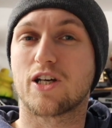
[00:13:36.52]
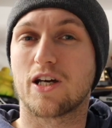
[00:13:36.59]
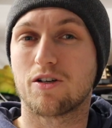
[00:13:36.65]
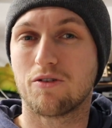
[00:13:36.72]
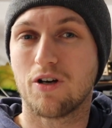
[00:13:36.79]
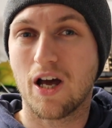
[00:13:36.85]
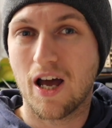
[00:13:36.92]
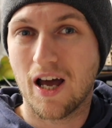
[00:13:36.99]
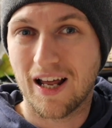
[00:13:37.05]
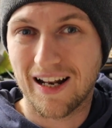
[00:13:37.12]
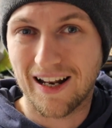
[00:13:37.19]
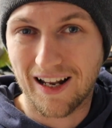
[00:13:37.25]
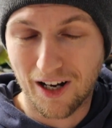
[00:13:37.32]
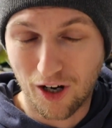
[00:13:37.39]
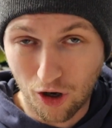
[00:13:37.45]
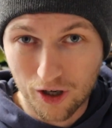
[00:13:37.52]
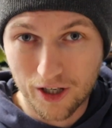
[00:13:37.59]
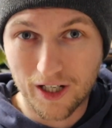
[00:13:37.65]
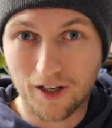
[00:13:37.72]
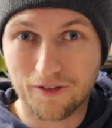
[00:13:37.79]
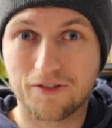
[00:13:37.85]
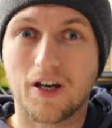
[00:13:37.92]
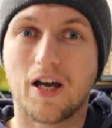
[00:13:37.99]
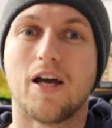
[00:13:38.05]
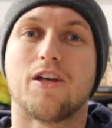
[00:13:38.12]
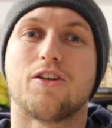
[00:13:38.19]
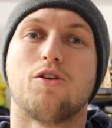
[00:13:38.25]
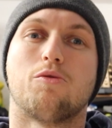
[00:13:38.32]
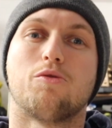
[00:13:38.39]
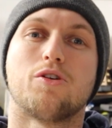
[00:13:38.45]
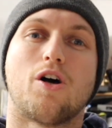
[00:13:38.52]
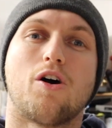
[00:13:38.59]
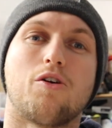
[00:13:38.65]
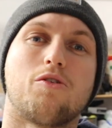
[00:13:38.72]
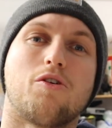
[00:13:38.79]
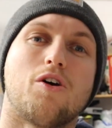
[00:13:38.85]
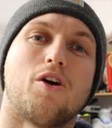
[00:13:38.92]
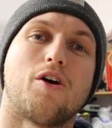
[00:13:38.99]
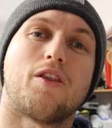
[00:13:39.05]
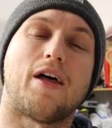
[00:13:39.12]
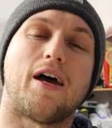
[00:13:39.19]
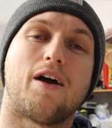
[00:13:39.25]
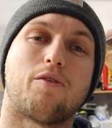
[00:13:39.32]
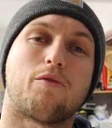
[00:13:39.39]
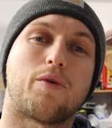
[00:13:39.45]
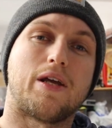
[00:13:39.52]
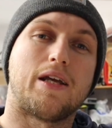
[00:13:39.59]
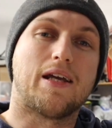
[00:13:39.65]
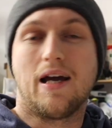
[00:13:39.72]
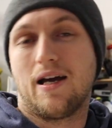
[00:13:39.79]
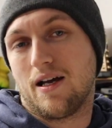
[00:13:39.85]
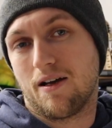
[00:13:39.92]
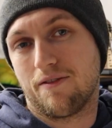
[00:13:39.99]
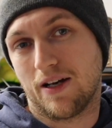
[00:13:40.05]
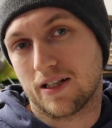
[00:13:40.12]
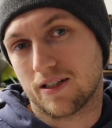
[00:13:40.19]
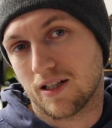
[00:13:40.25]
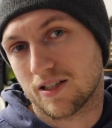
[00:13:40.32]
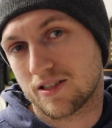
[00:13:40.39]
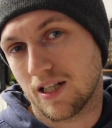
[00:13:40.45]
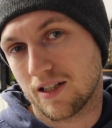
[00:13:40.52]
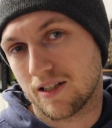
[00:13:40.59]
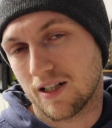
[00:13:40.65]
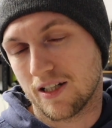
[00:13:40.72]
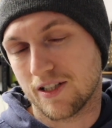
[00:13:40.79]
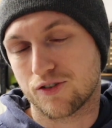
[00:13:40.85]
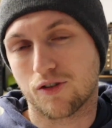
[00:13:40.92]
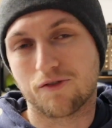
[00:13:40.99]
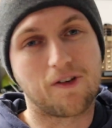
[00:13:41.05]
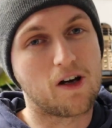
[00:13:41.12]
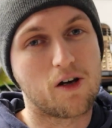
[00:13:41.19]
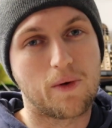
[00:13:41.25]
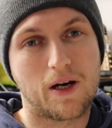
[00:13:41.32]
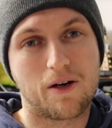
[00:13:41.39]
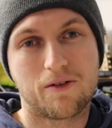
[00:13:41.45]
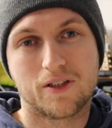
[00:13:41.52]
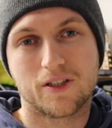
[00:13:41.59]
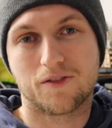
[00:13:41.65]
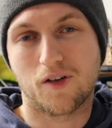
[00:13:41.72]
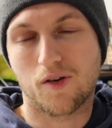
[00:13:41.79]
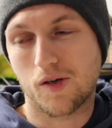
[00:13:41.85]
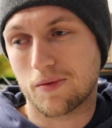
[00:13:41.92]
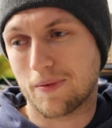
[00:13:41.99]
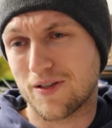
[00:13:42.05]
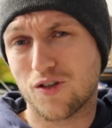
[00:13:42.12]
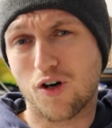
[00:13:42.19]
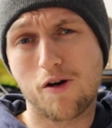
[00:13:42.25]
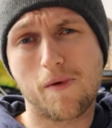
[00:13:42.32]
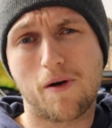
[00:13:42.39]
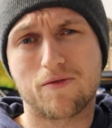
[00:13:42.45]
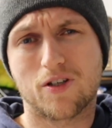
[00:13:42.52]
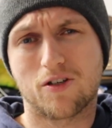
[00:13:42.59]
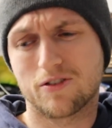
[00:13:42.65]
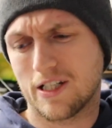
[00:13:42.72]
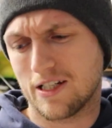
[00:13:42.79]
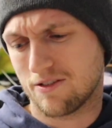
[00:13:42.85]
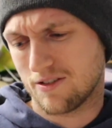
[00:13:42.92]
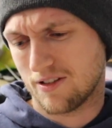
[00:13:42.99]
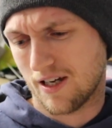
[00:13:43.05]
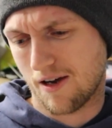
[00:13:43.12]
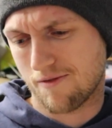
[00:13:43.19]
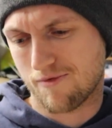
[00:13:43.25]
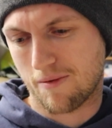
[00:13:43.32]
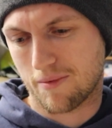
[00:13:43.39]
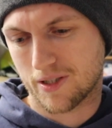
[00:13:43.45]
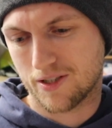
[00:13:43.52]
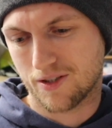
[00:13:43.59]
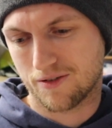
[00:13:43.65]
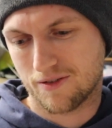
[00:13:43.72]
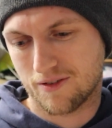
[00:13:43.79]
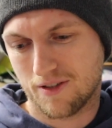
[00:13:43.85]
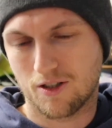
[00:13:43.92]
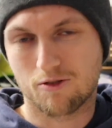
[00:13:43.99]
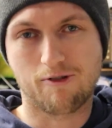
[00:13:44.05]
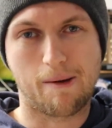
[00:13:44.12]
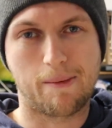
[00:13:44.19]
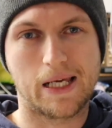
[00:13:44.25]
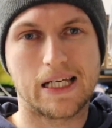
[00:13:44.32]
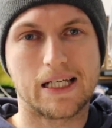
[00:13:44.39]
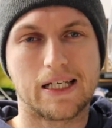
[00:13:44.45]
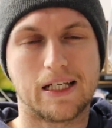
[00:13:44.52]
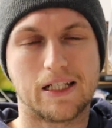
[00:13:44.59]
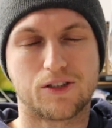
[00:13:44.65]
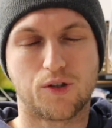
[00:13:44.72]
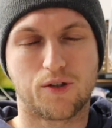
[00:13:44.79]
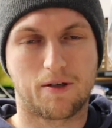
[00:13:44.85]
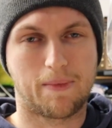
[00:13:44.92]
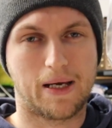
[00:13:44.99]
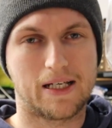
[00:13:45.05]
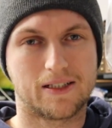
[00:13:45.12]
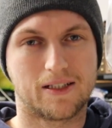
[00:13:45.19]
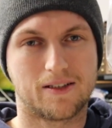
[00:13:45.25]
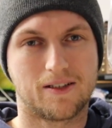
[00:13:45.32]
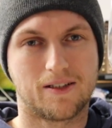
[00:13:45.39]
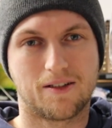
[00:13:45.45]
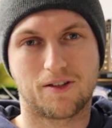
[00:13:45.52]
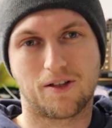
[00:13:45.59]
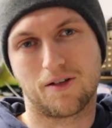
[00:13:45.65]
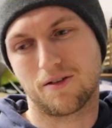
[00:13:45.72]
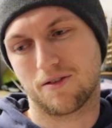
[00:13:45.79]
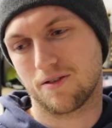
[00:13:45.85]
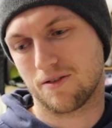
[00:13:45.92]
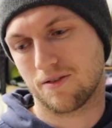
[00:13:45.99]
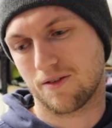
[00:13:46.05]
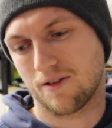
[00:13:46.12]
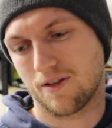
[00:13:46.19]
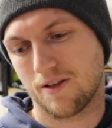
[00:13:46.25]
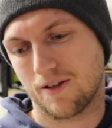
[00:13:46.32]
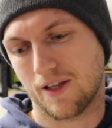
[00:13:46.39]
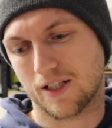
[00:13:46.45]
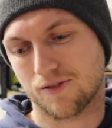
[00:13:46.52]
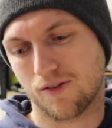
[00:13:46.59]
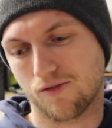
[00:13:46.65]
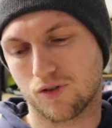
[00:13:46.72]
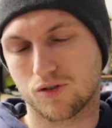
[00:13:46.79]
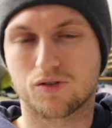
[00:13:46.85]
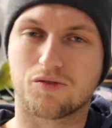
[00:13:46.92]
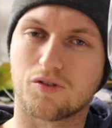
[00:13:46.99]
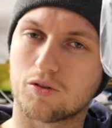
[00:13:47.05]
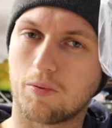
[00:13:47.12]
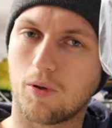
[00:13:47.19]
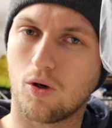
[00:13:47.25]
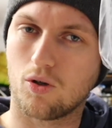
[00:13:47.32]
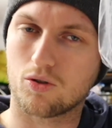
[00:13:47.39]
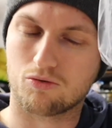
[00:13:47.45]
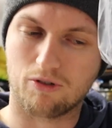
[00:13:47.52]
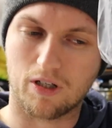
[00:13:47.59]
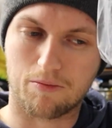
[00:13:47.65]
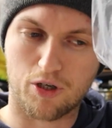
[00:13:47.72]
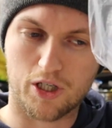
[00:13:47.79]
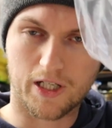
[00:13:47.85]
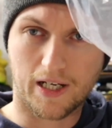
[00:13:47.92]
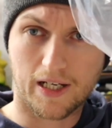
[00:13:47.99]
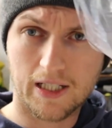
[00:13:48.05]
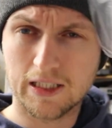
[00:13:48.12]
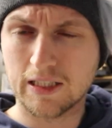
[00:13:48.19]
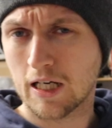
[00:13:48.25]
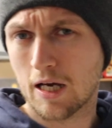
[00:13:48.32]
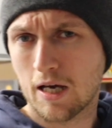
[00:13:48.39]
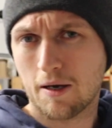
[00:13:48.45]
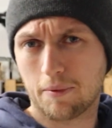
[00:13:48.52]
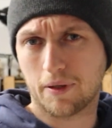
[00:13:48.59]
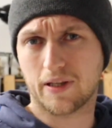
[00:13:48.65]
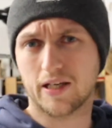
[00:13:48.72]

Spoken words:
channel long enough, you will know that we have had a son, and he's doing very well. He's about 9 months old now. Remington, little Remy, is doing amazing. So thanks for everyone's support, really appreciate it. But